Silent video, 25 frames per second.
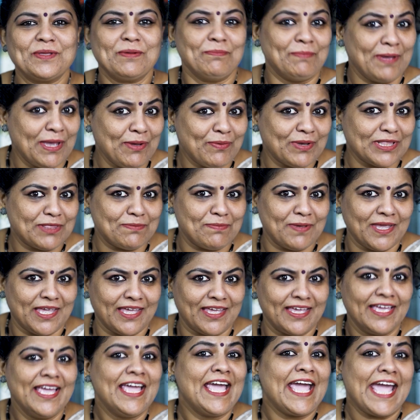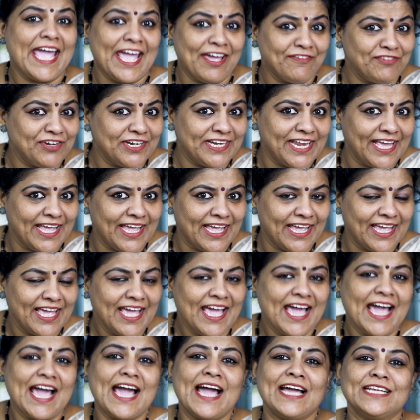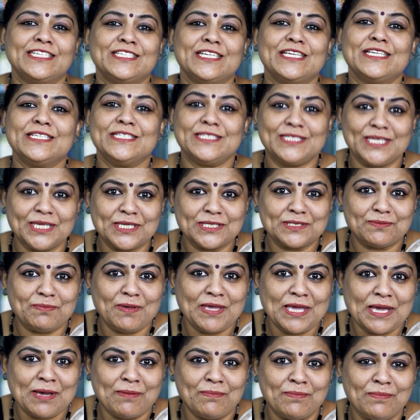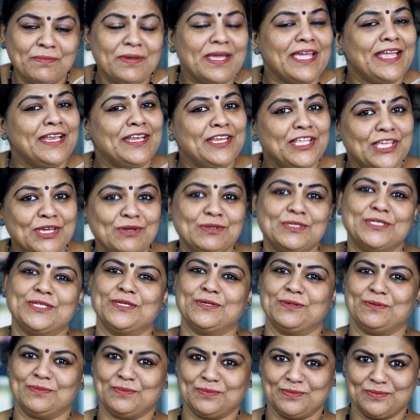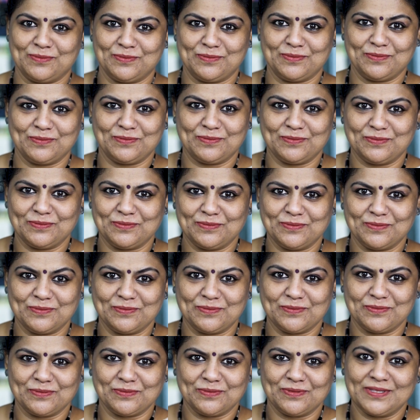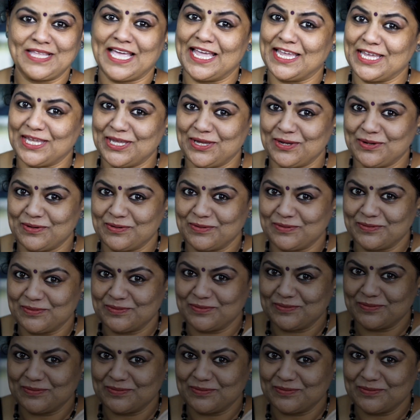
Be with me every day at 6 pm in YouTube. Thank you.